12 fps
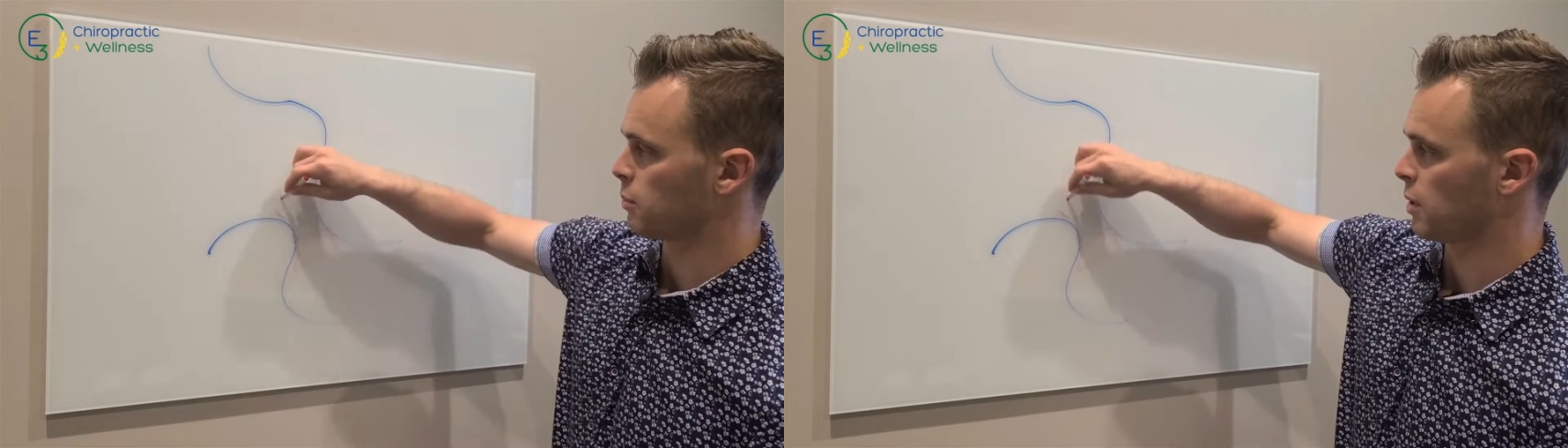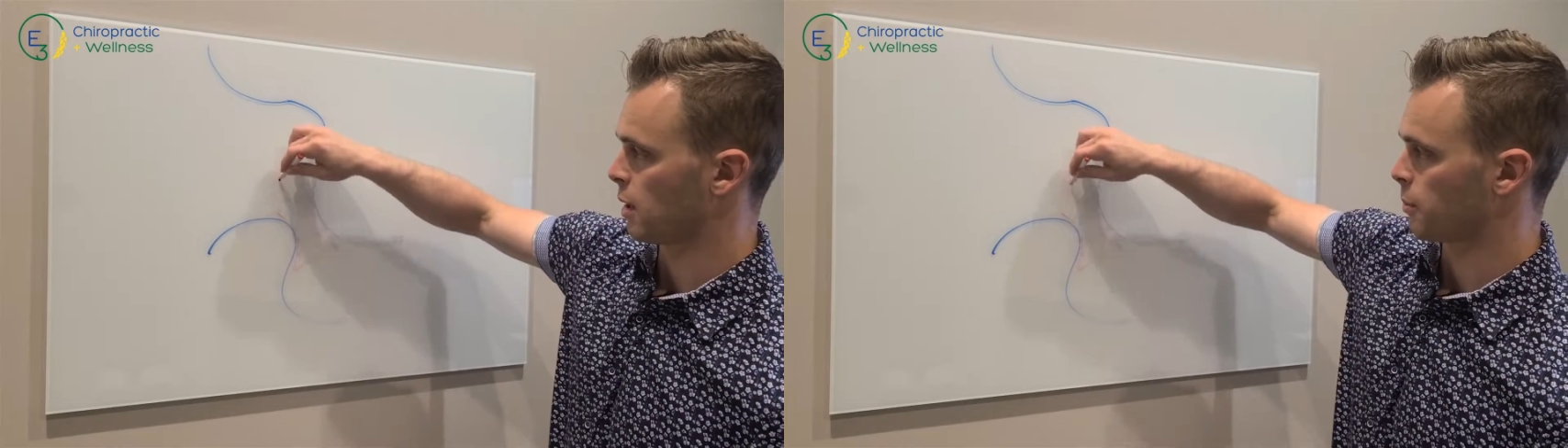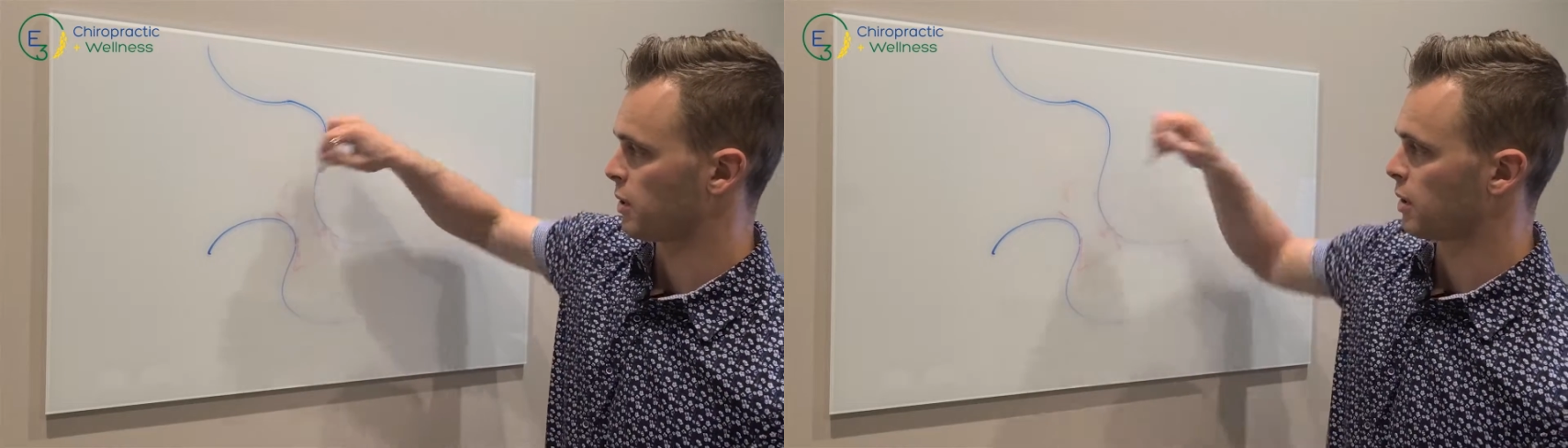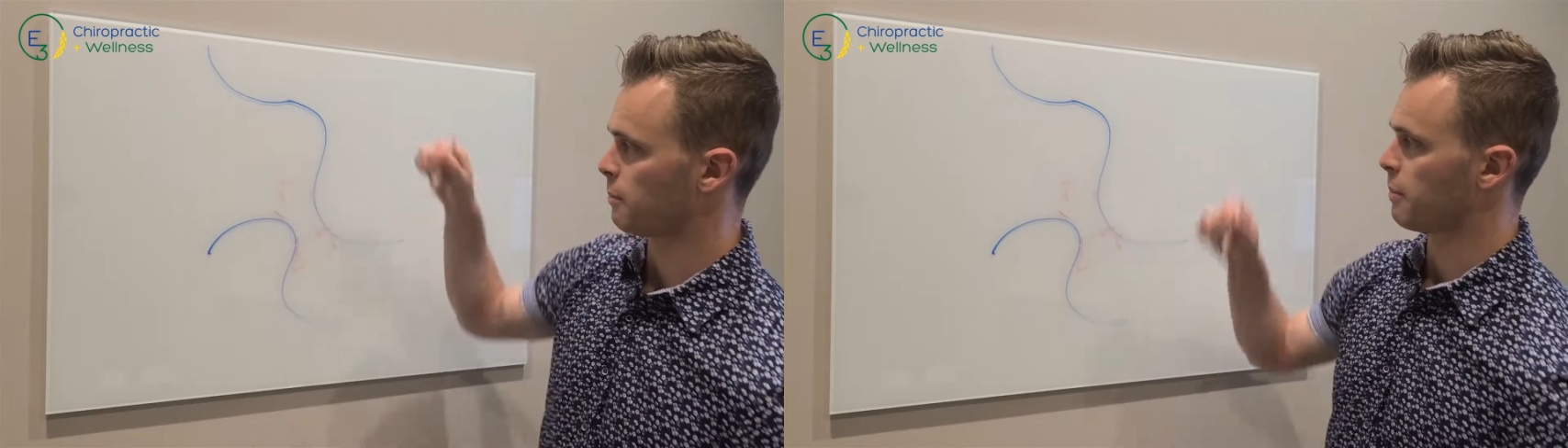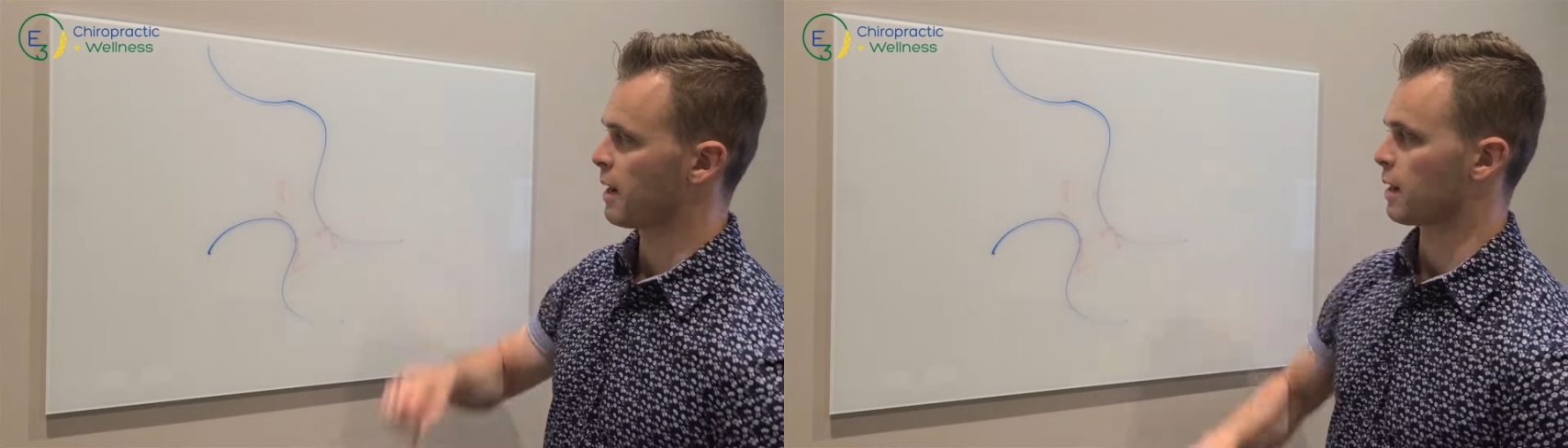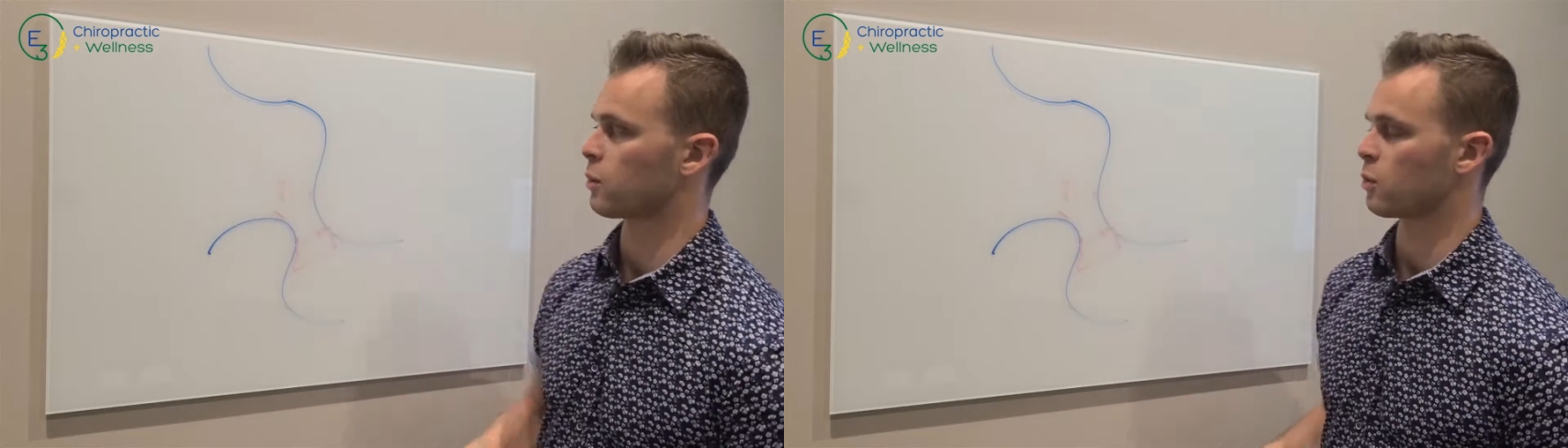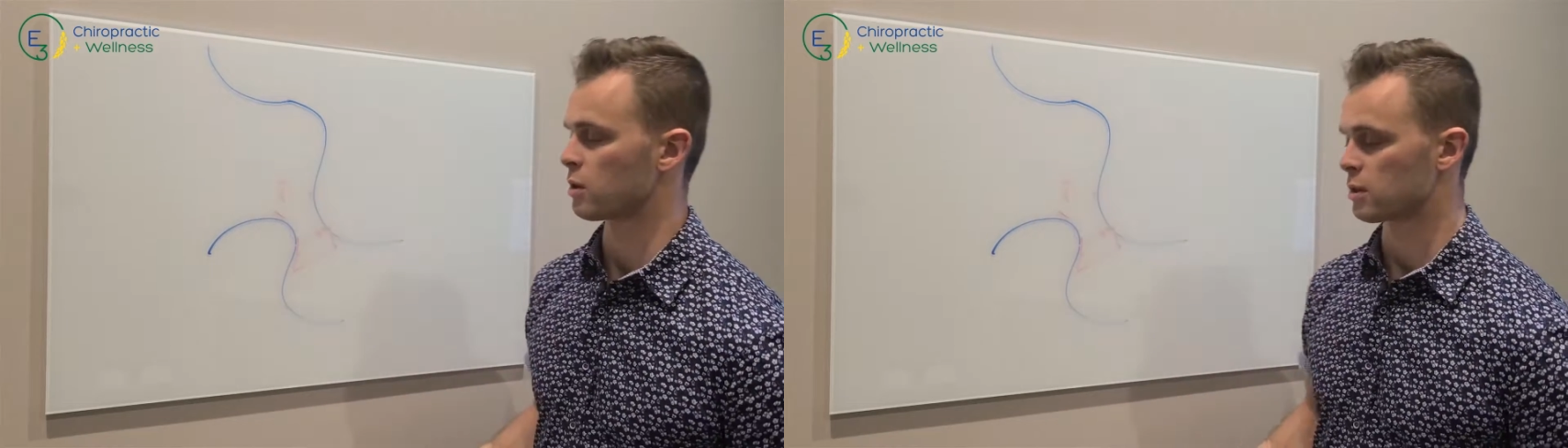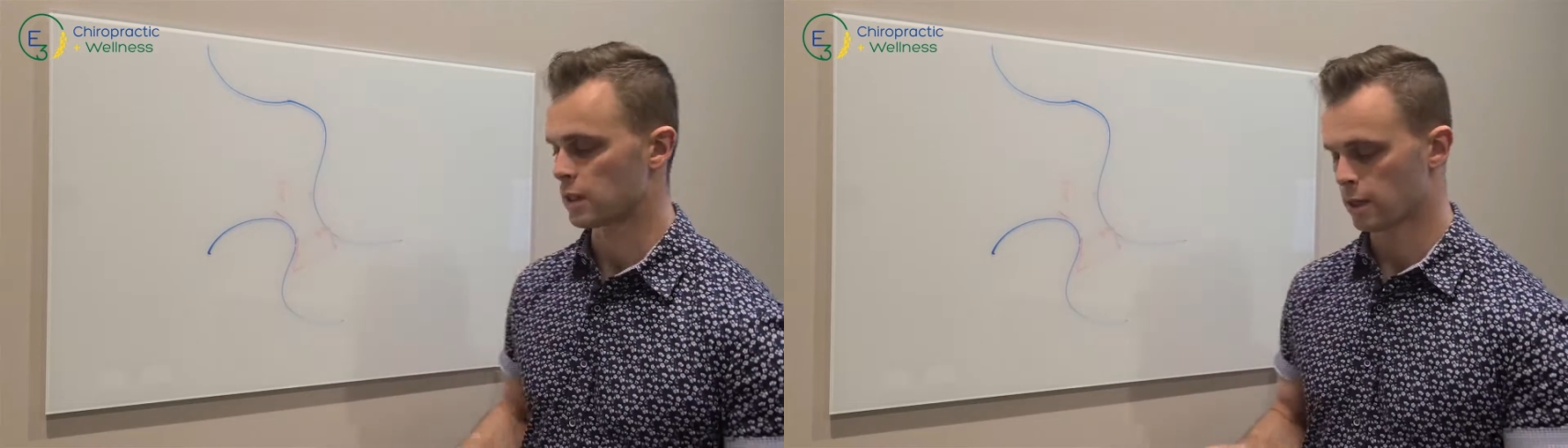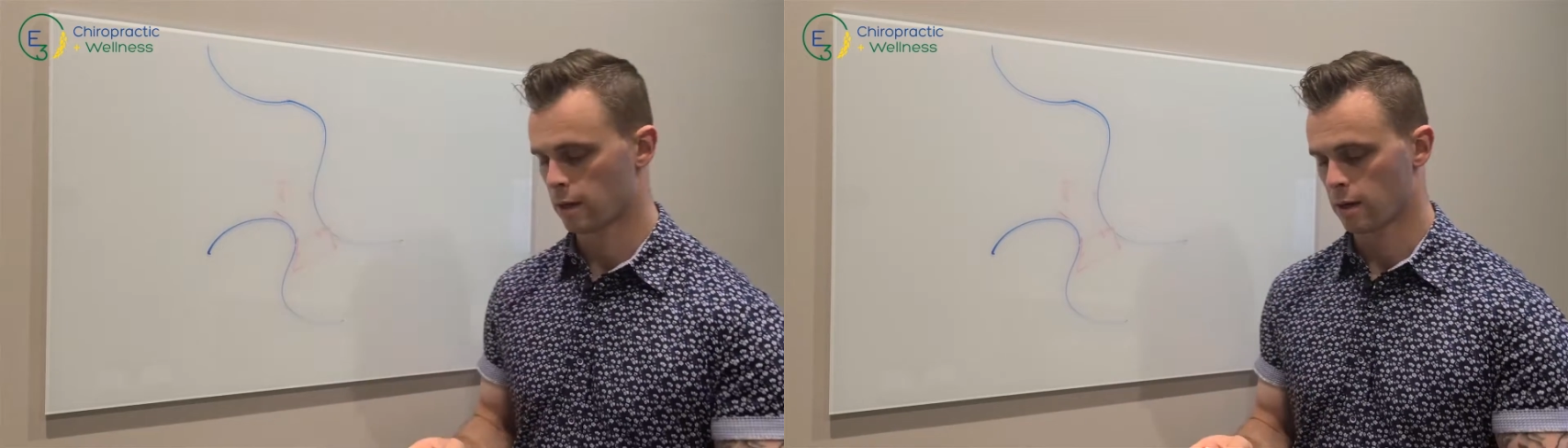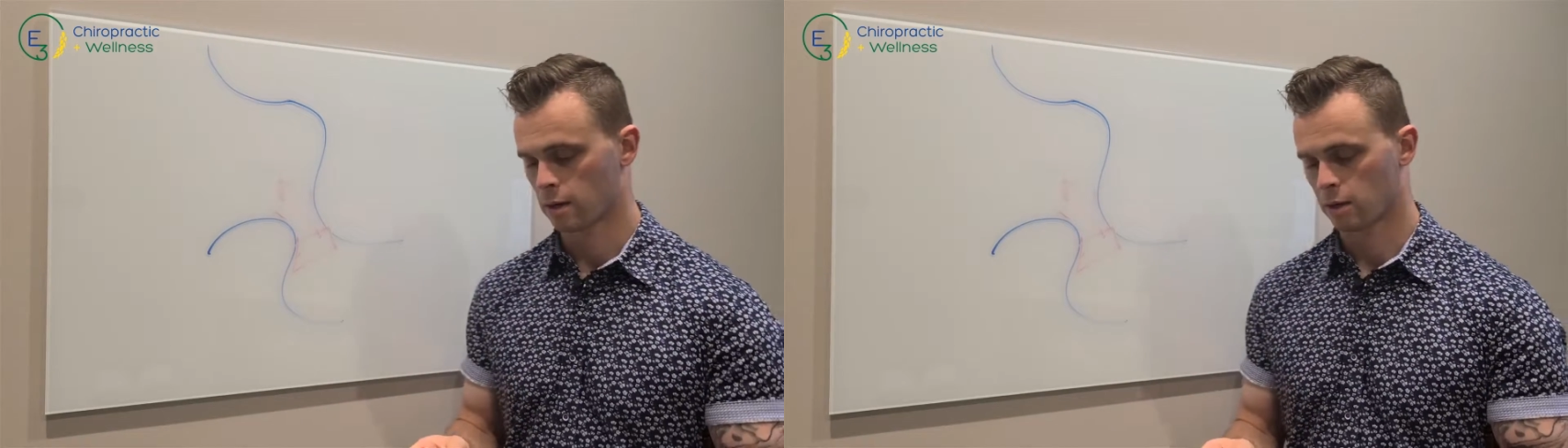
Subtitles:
pop backwards,